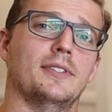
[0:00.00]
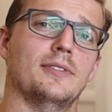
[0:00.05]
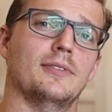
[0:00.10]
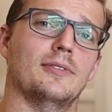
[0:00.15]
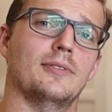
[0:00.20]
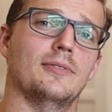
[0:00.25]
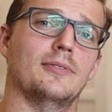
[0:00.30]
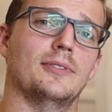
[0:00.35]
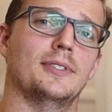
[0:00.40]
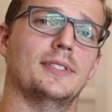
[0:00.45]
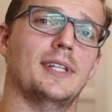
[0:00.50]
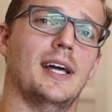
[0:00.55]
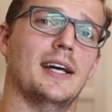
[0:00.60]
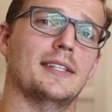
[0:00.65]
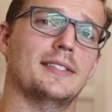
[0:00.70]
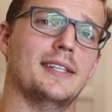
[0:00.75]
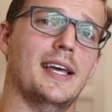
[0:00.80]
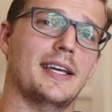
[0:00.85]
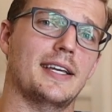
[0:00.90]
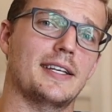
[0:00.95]
to
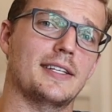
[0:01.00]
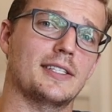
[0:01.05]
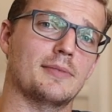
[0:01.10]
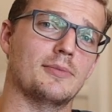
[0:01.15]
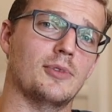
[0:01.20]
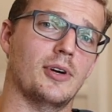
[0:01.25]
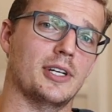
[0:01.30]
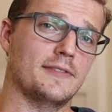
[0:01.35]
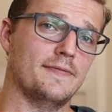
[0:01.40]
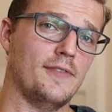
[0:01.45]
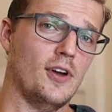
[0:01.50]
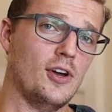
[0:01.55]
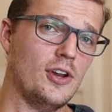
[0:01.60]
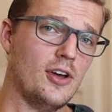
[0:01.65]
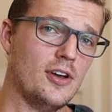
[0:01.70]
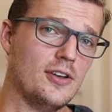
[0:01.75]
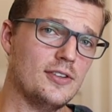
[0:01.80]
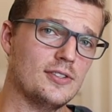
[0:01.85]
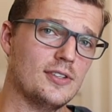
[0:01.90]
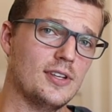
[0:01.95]
start taking some nice
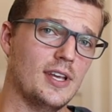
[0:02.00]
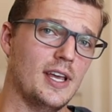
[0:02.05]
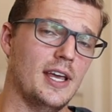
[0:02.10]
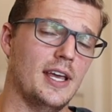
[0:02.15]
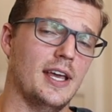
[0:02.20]
photos,